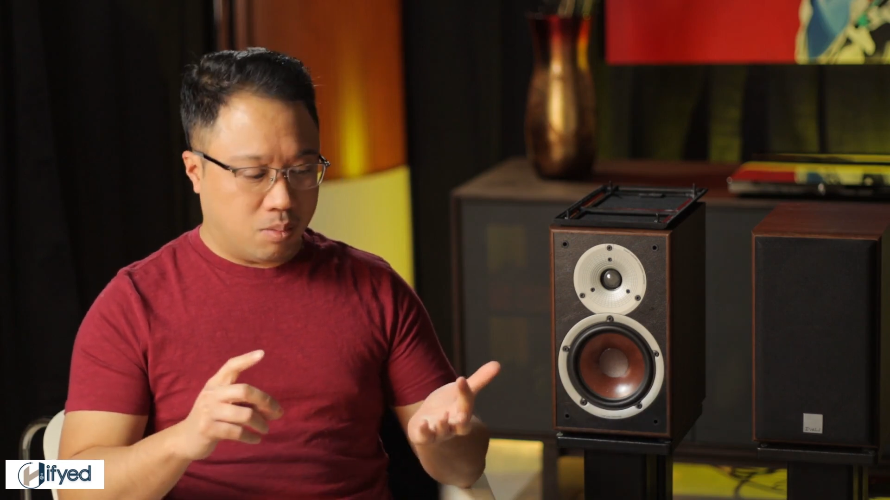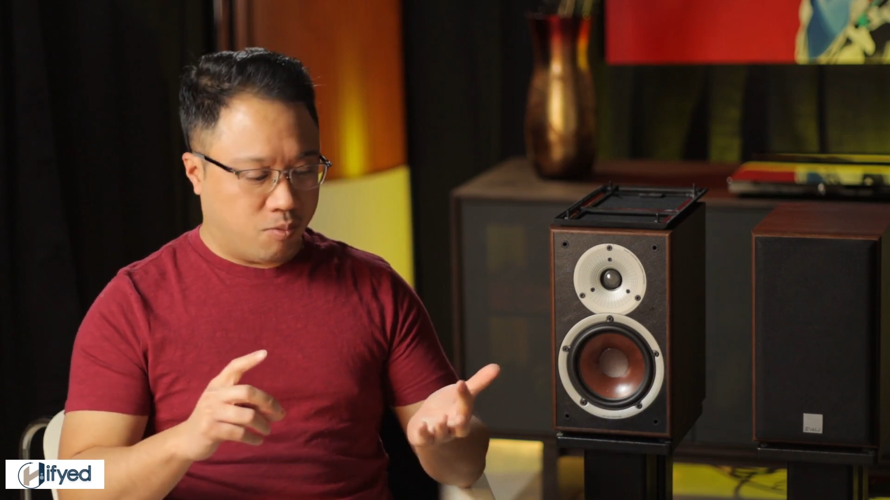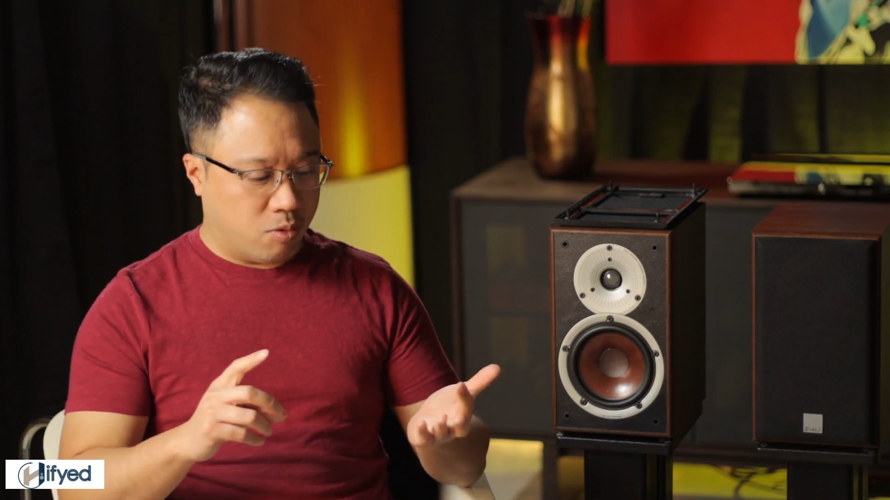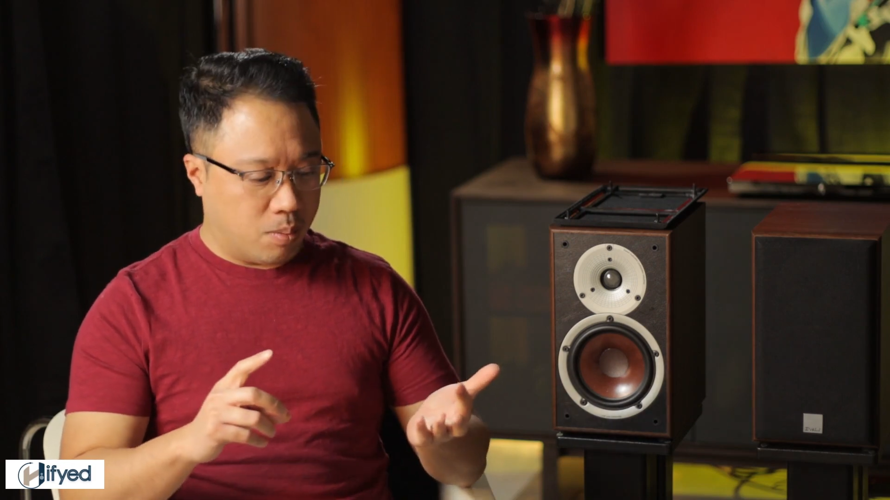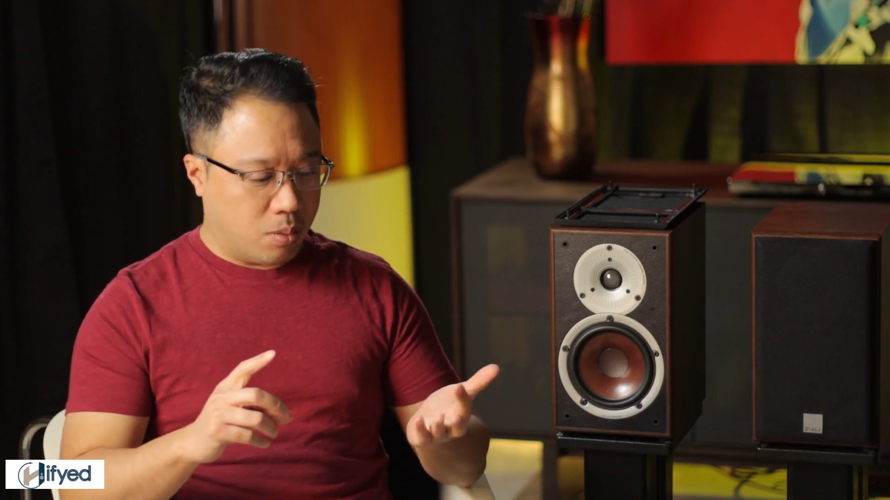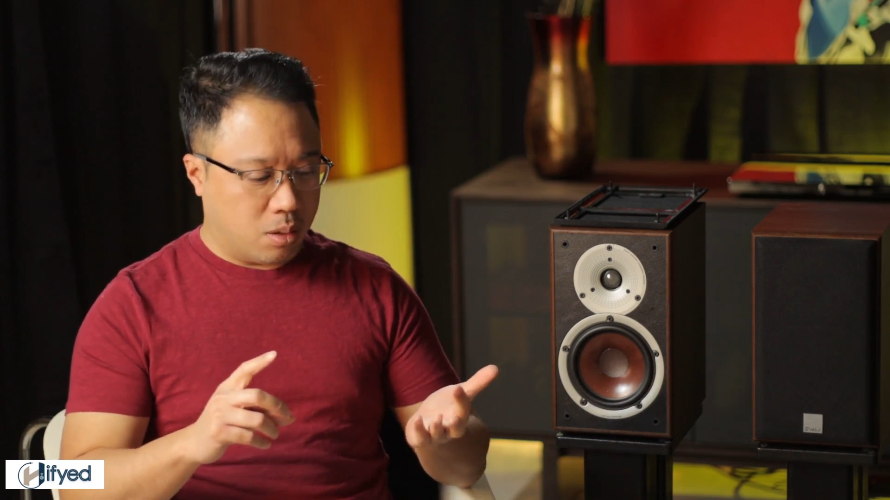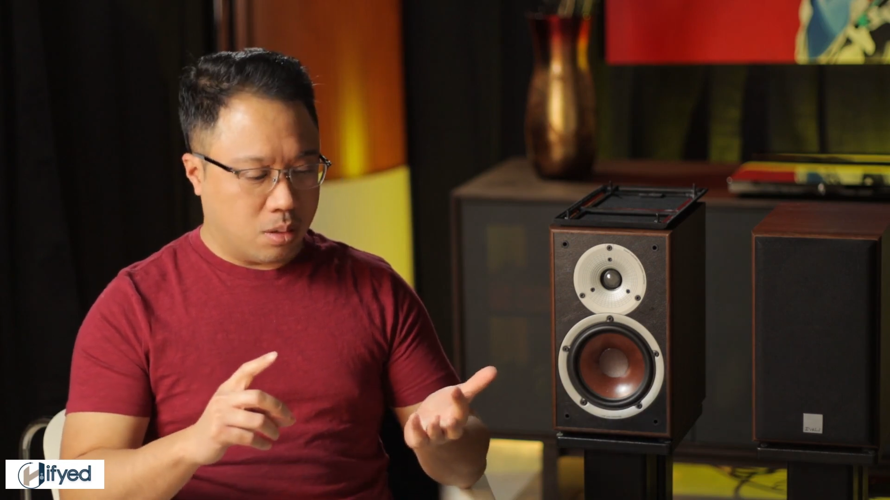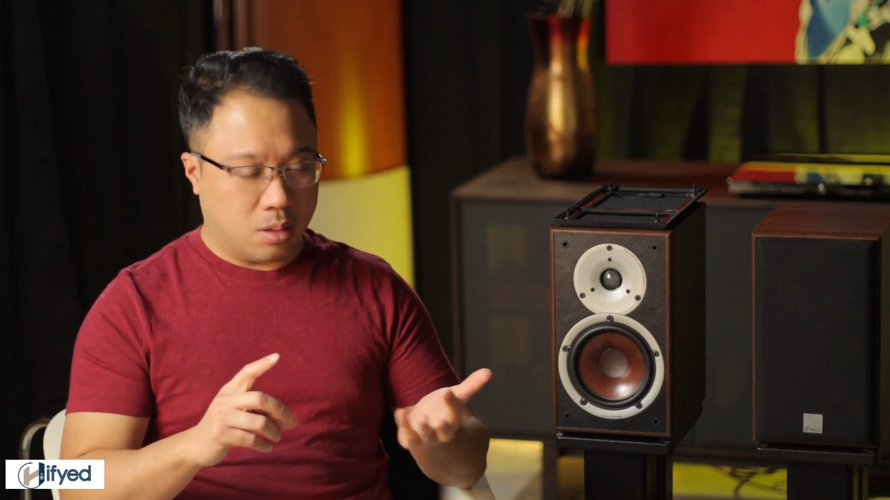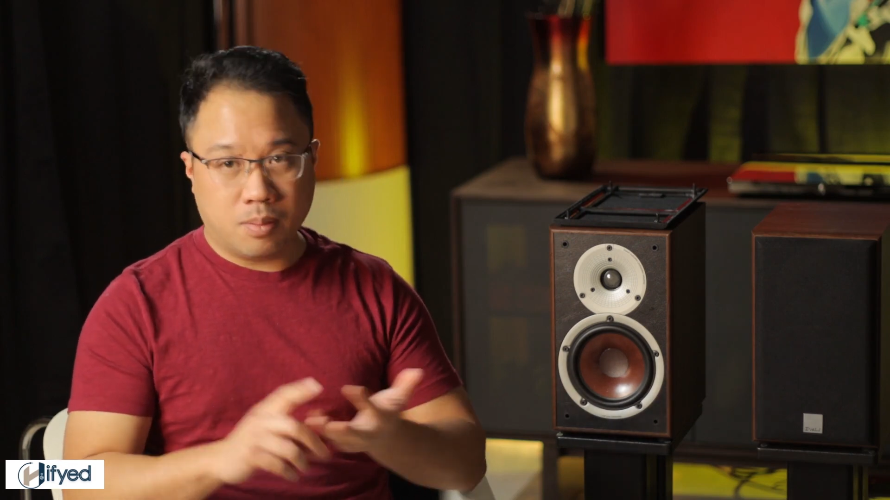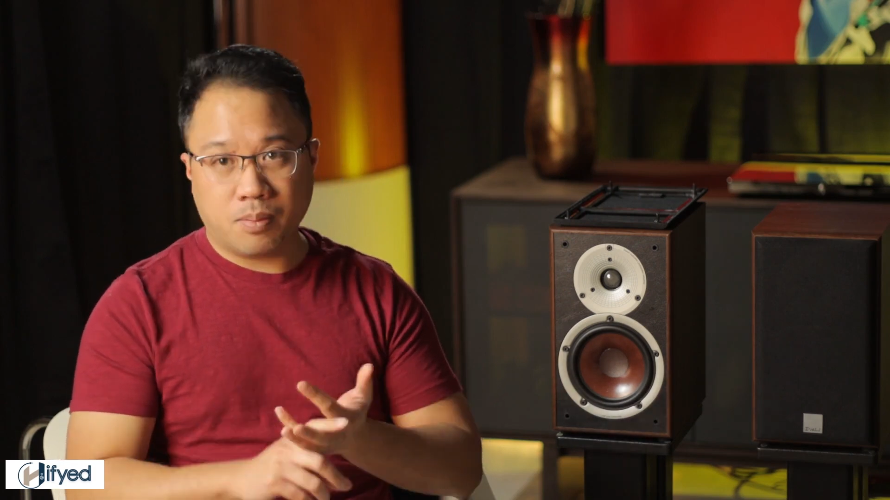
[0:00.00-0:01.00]
from
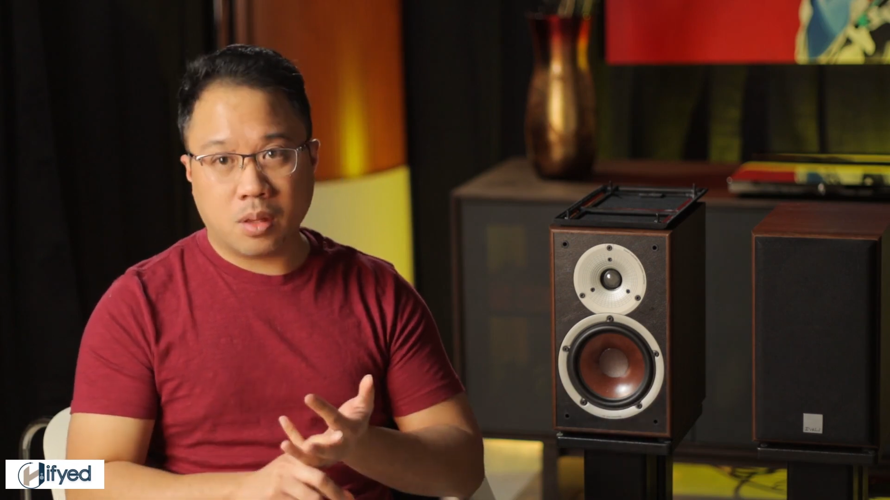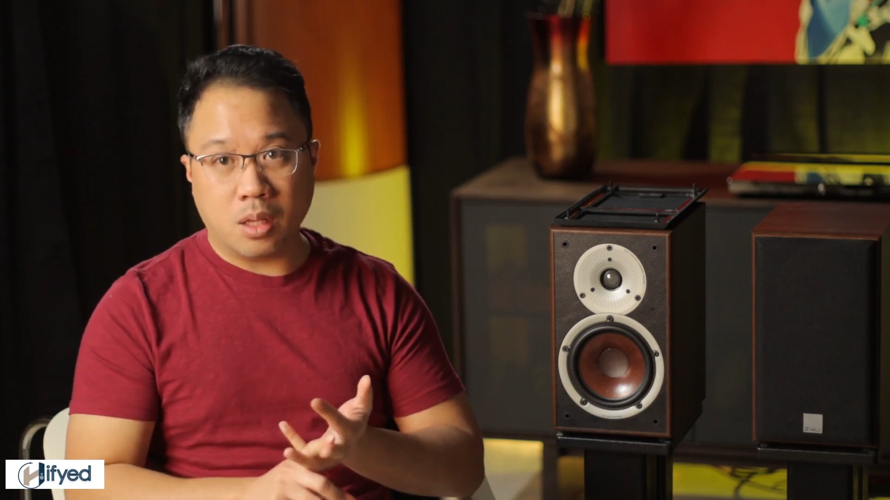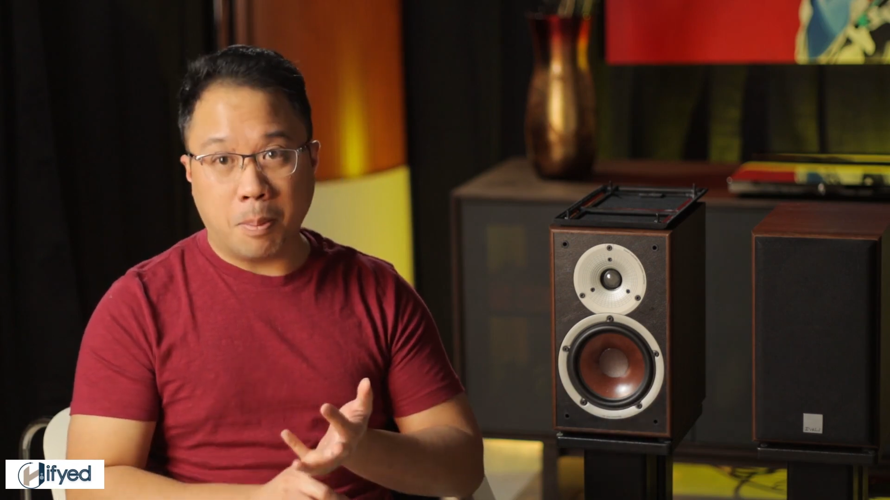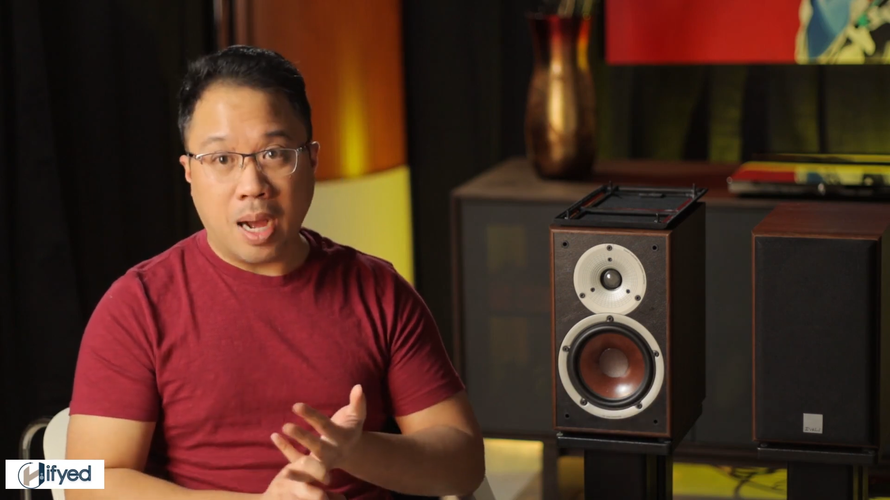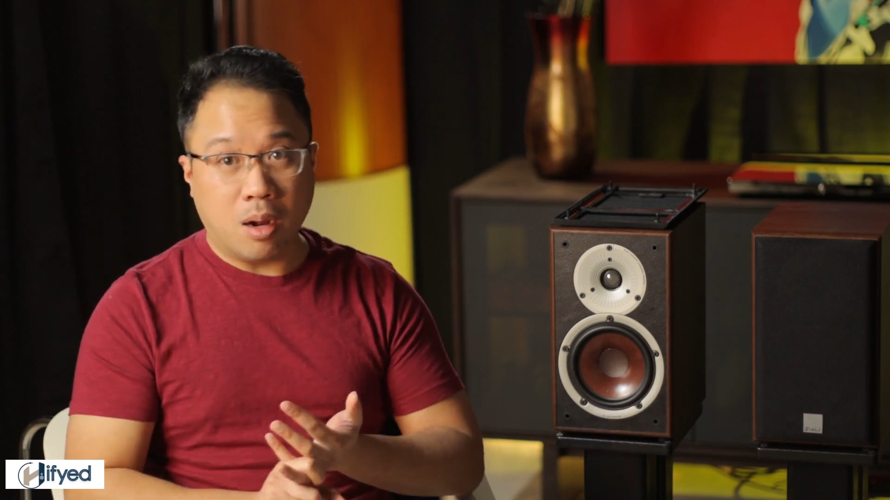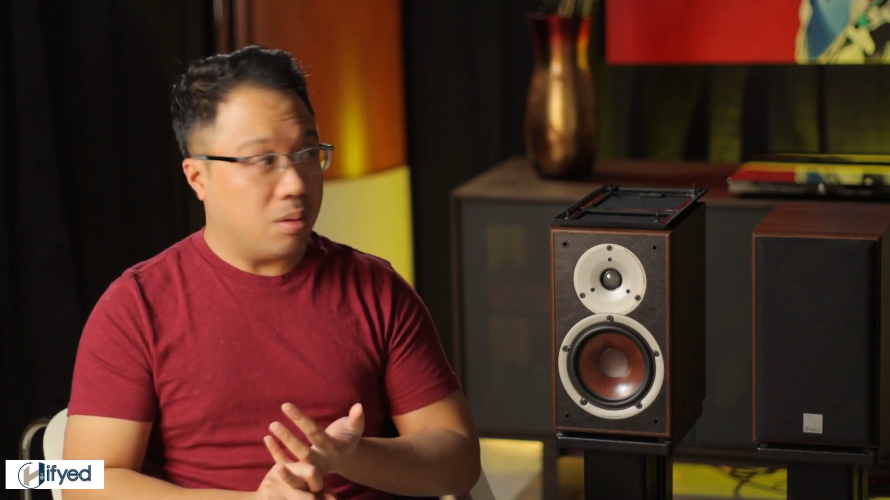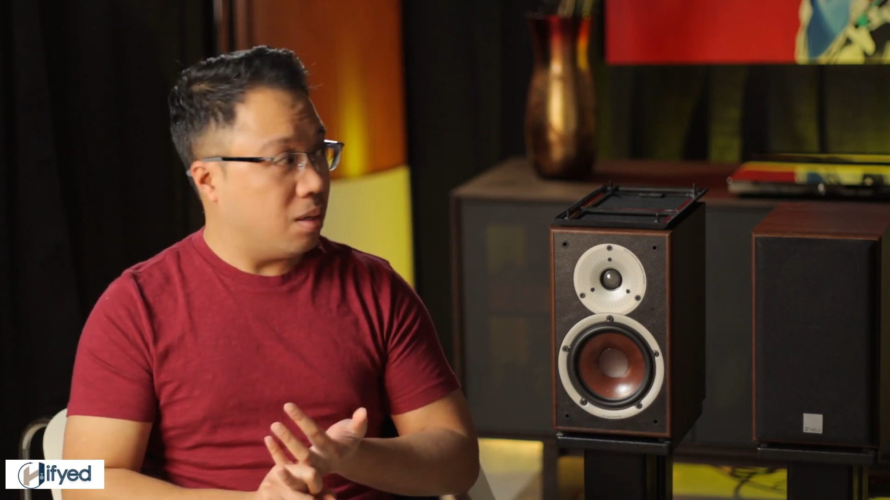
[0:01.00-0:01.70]
the power,